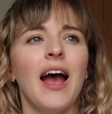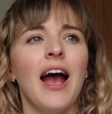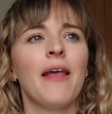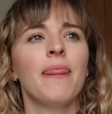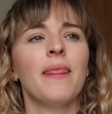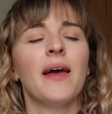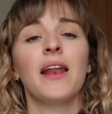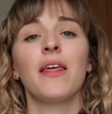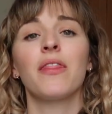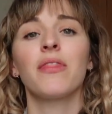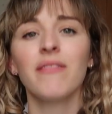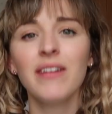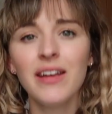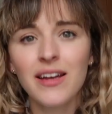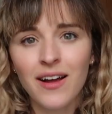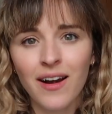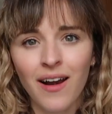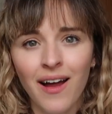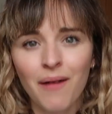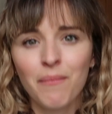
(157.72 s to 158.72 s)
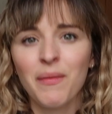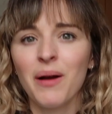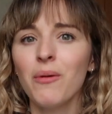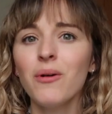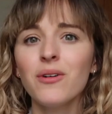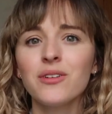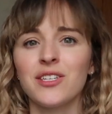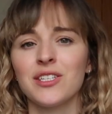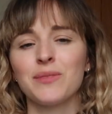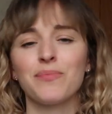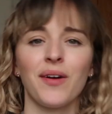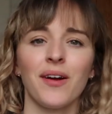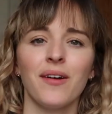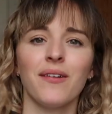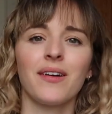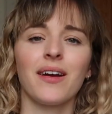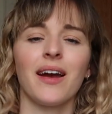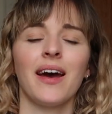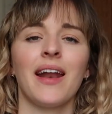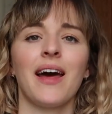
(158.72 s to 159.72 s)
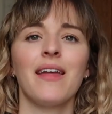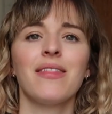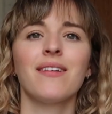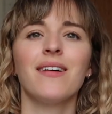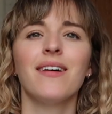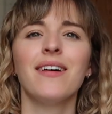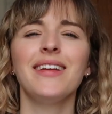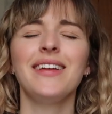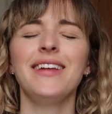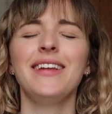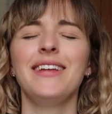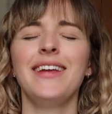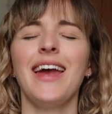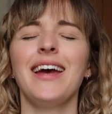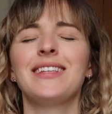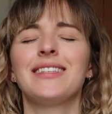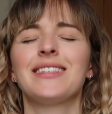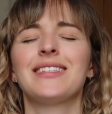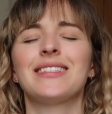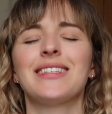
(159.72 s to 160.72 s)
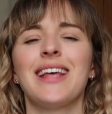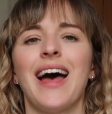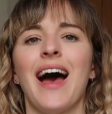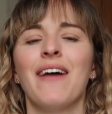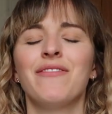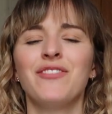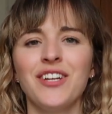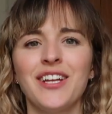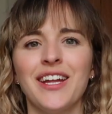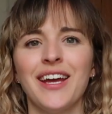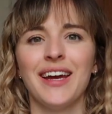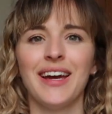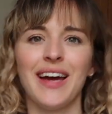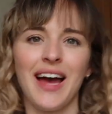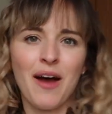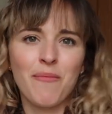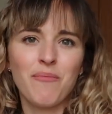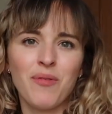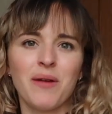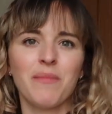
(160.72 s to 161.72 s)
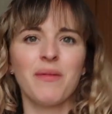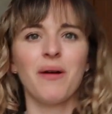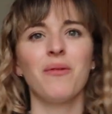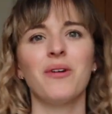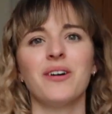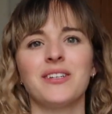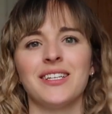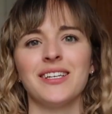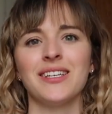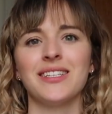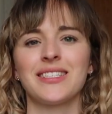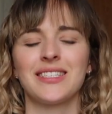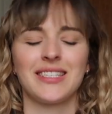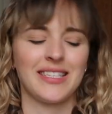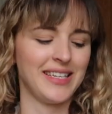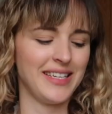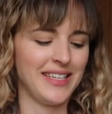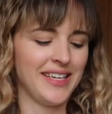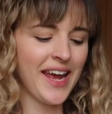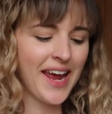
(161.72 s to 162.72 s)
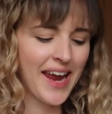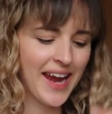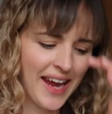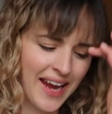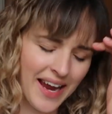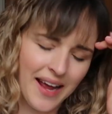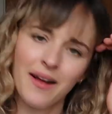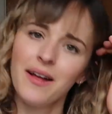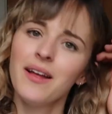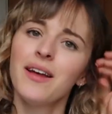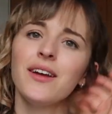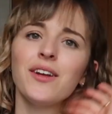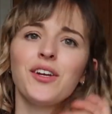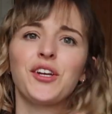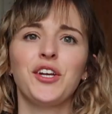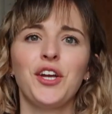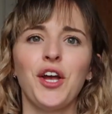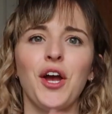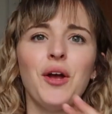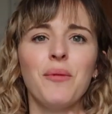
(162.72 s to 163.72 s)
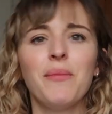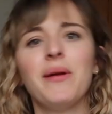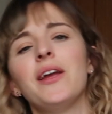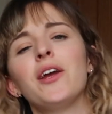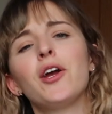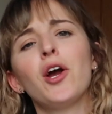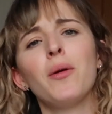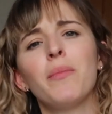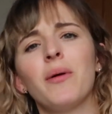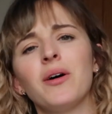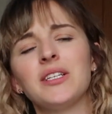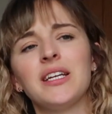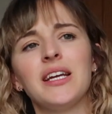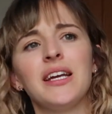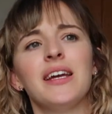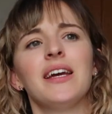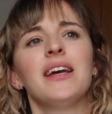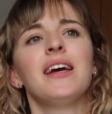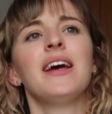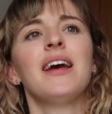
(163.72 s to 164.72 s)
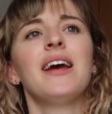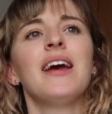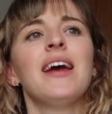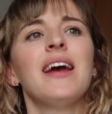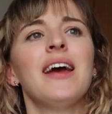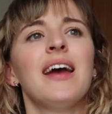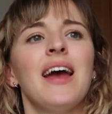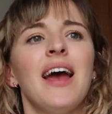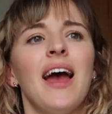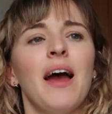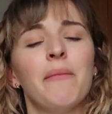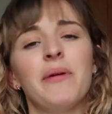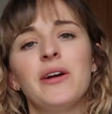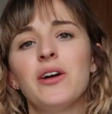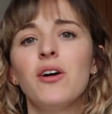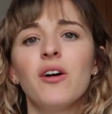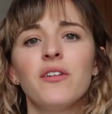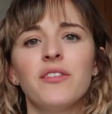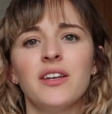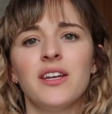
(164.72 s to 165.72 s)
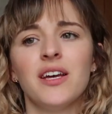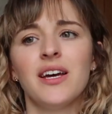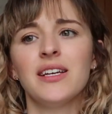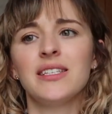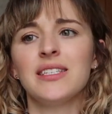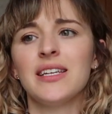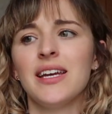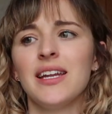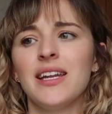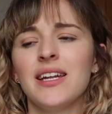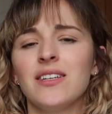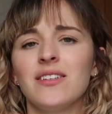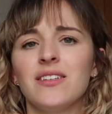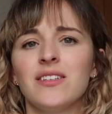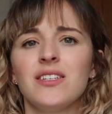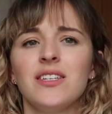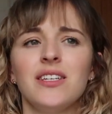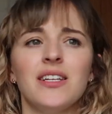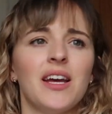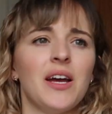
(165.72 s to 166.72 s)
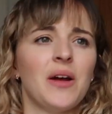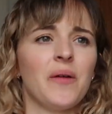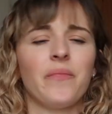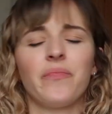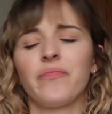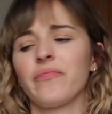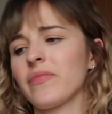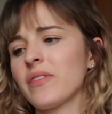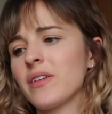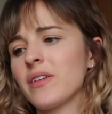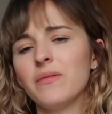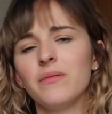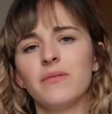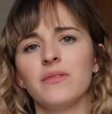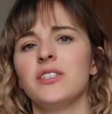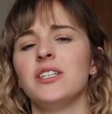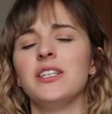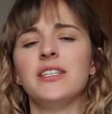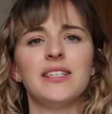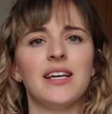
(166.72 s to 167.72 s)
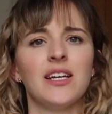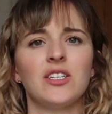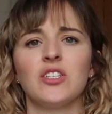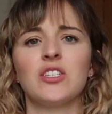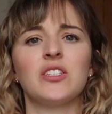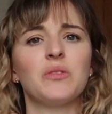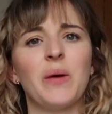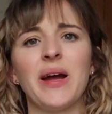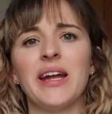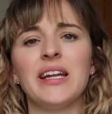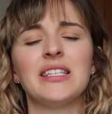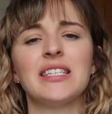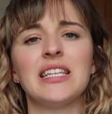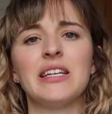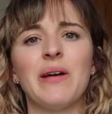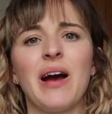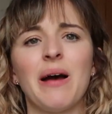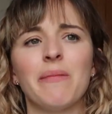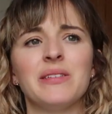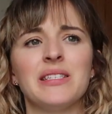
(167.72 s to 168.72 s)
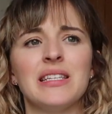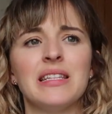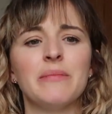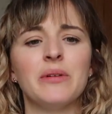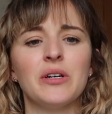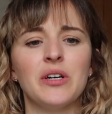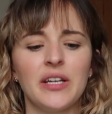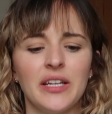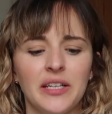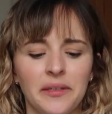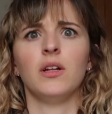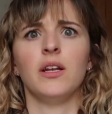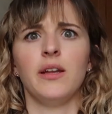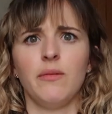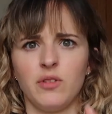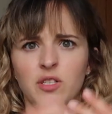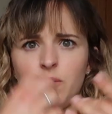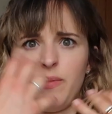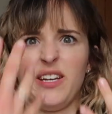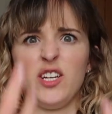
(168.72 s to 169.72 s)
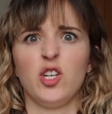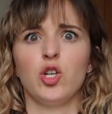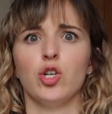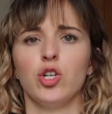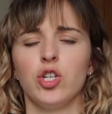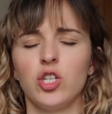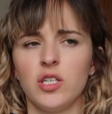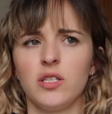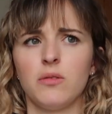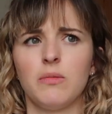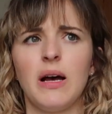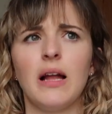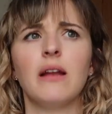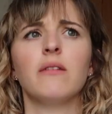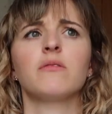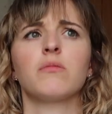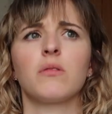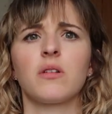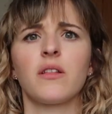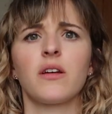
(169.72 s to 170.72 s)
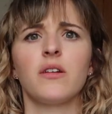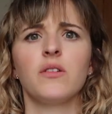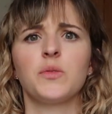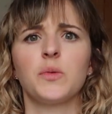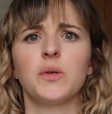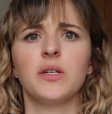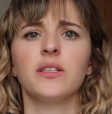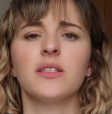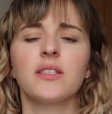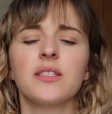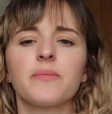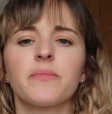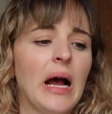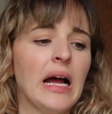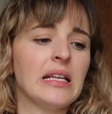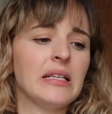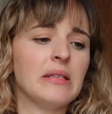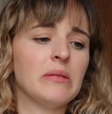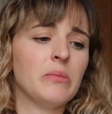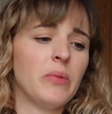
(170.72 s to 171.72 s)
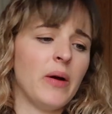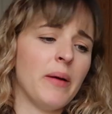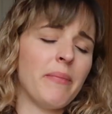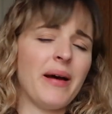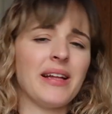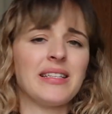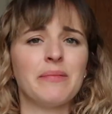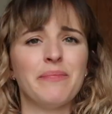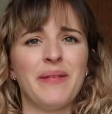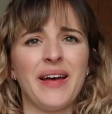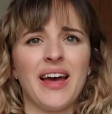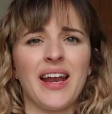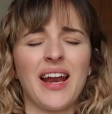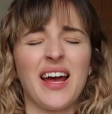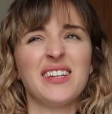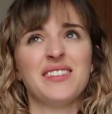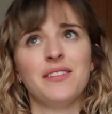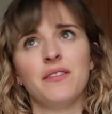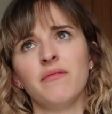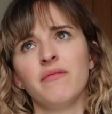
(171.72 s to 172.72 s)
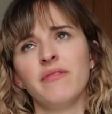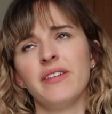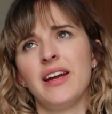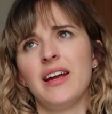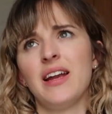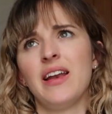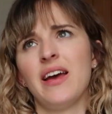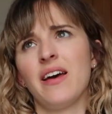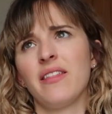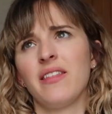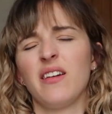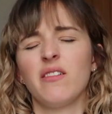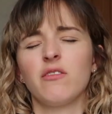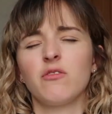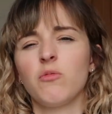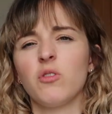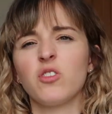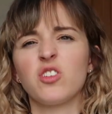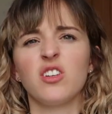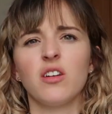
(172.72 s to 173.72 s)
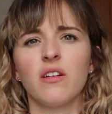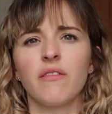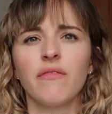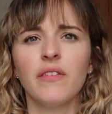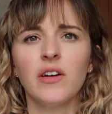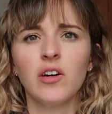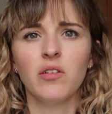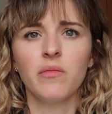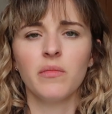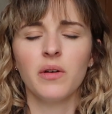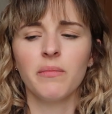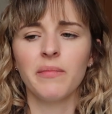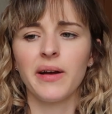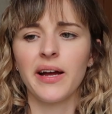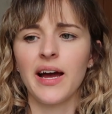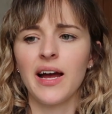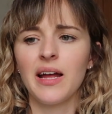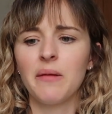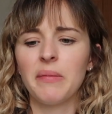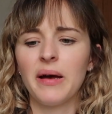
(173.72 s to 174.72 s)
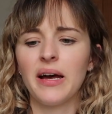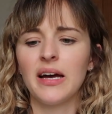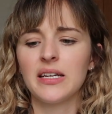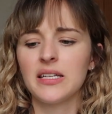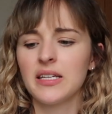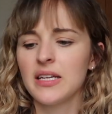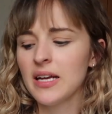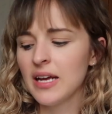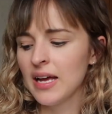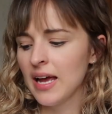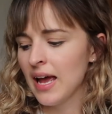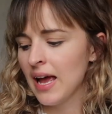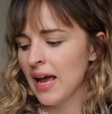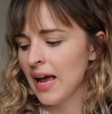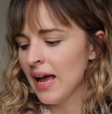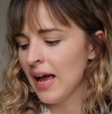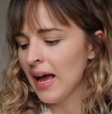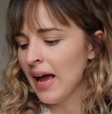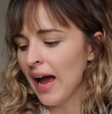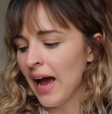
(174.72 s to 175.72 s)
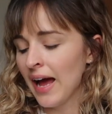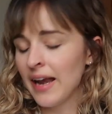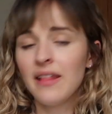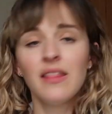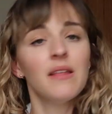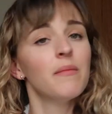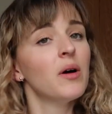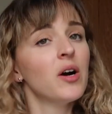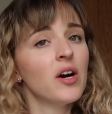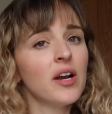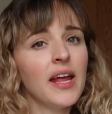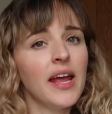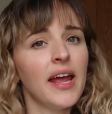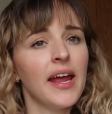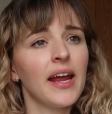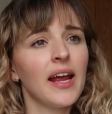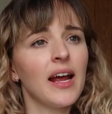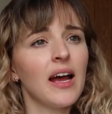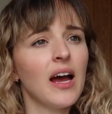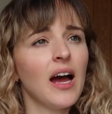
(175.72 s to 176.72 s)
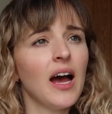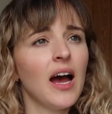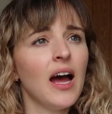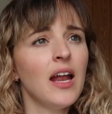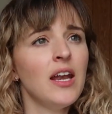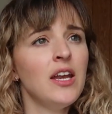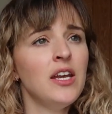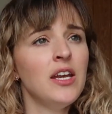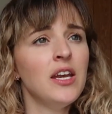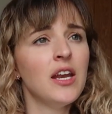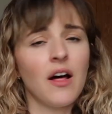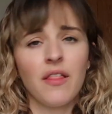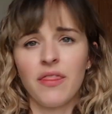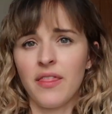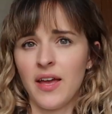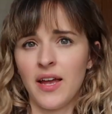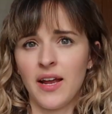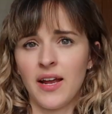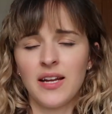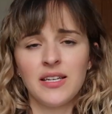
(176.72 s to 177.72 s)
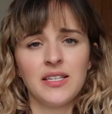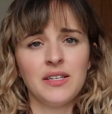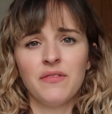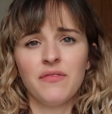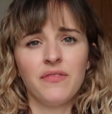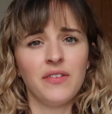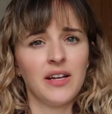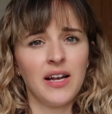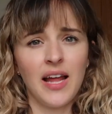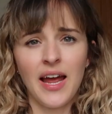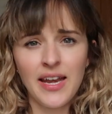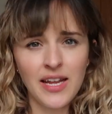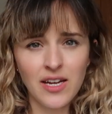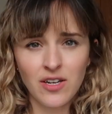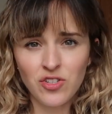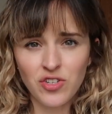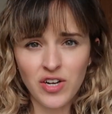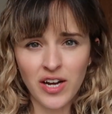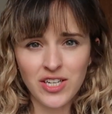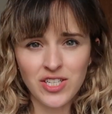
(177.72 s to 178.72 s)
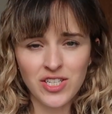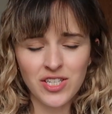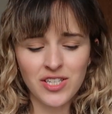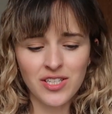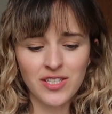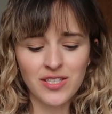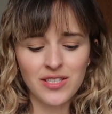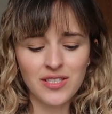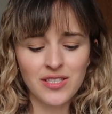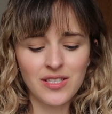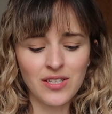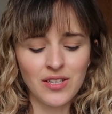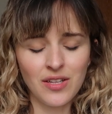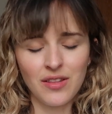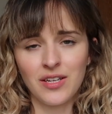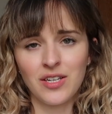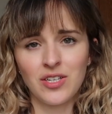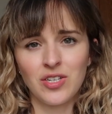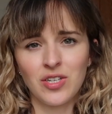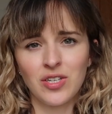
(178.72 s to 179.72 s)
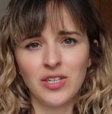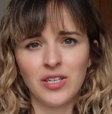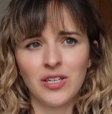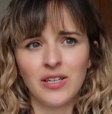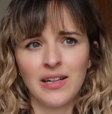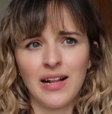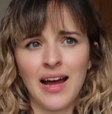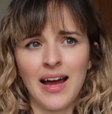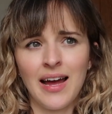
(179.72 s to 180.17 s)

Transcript: And then at 3 o'clock, my waters broke. And I thought, yes, I've done it. I broke my waters. Yay, go me, go body. And we called the nurse in and, you know, she said, just wait and see what happens in the morning. And it was a big gush as well. It was one of those ones. I went back to bed. I didn't really. I think I was watching a film on my iPad. And in the morning, nothing. I didn't feel any contractions, nothing at all.